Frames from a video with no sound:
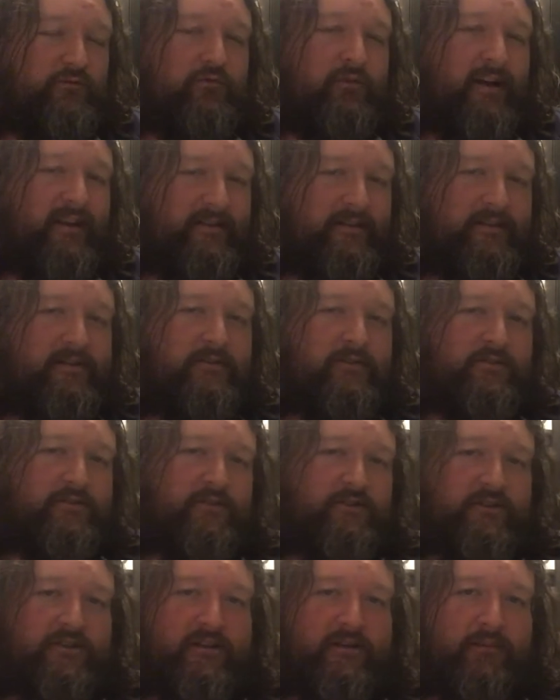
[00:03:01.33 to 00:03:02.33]
rants,
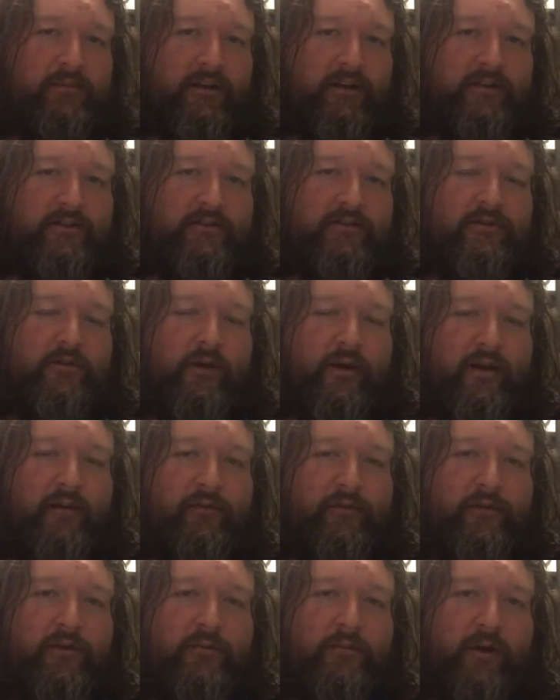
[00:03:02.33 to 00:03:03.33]
doesn't she? There's quite a
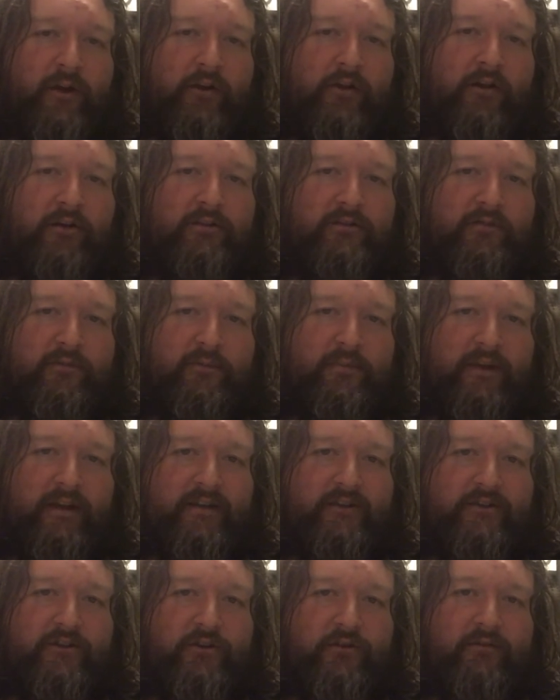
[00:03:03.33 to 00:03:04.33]
few monologues from
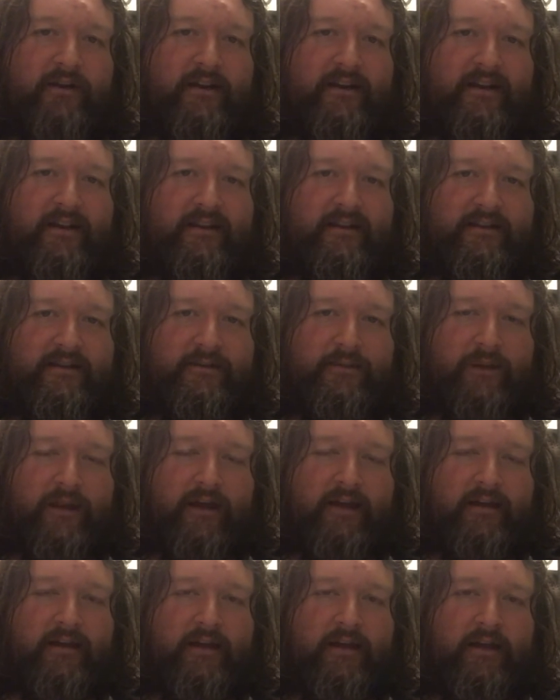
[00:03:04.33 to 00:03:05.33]
Blanche already in this
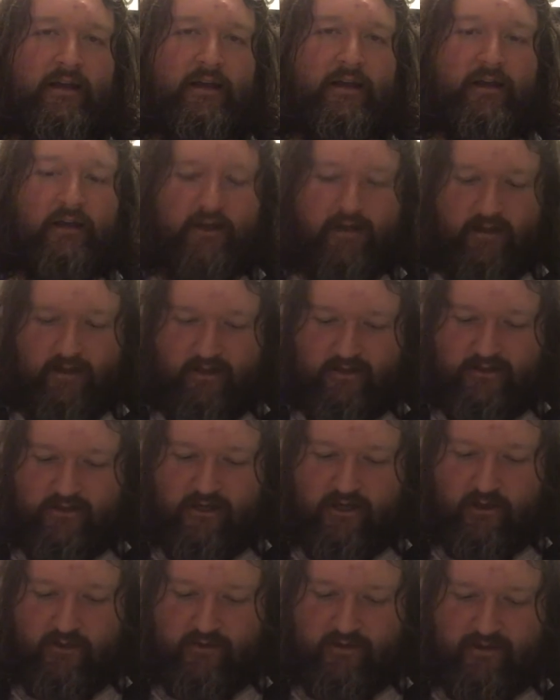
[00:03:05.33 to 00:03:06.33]
play. She
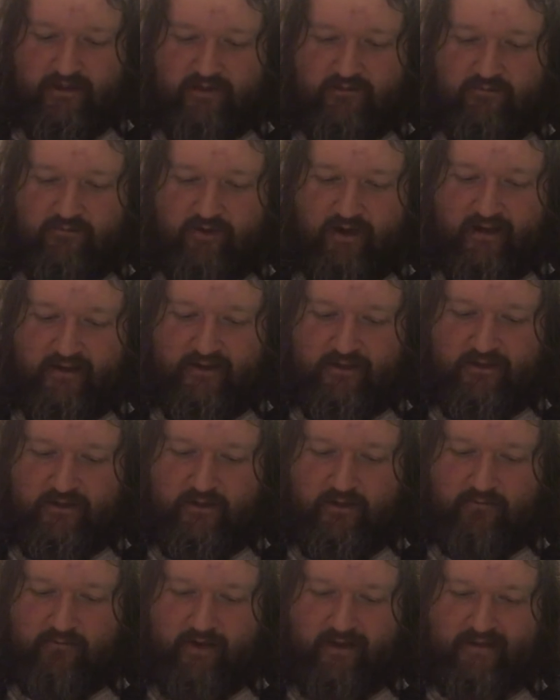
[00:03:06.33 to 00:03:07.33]
goes on this
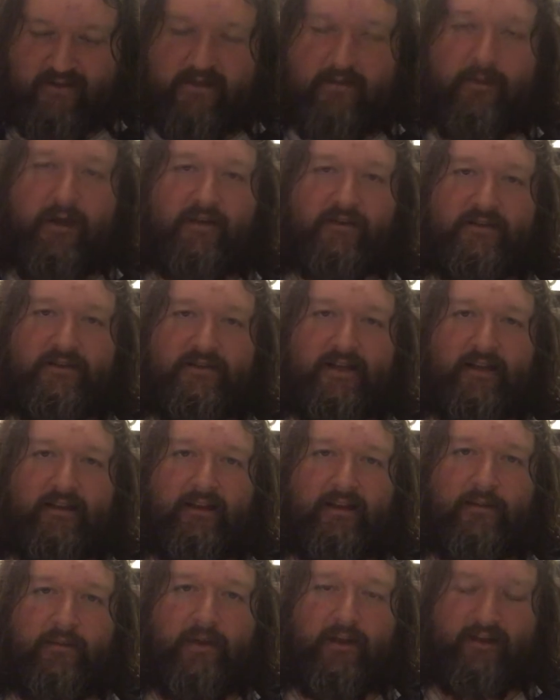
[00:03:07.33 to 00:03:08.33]
rant about
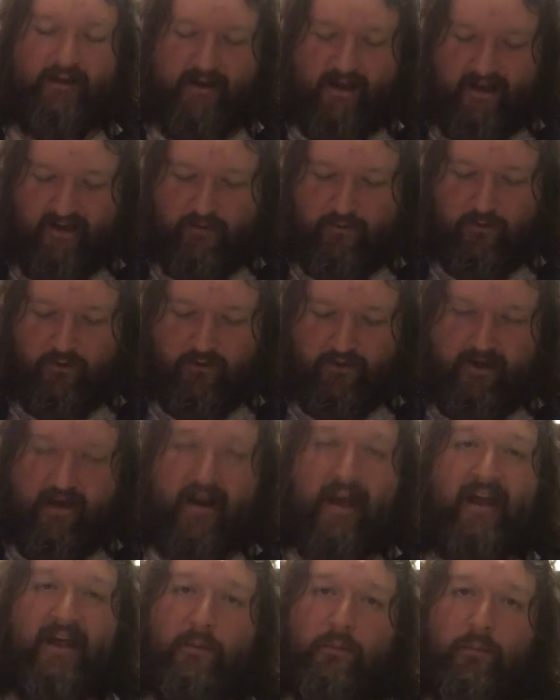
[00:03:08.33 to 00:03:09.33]
Stanley being an animal and
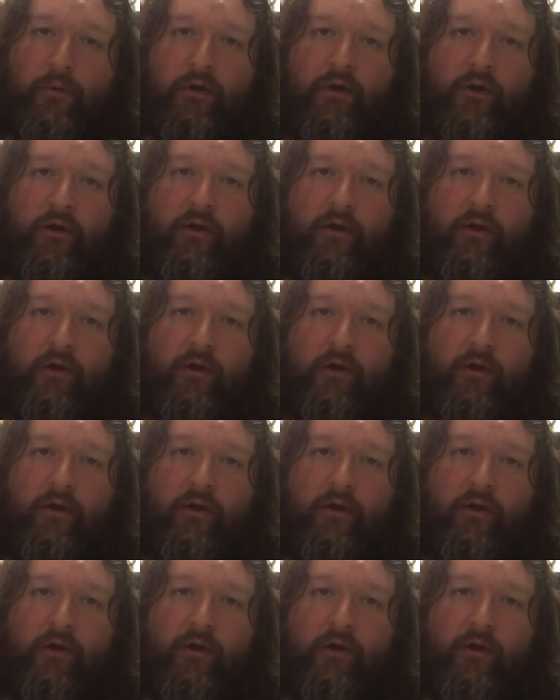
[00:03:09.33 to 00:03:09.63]
an ape,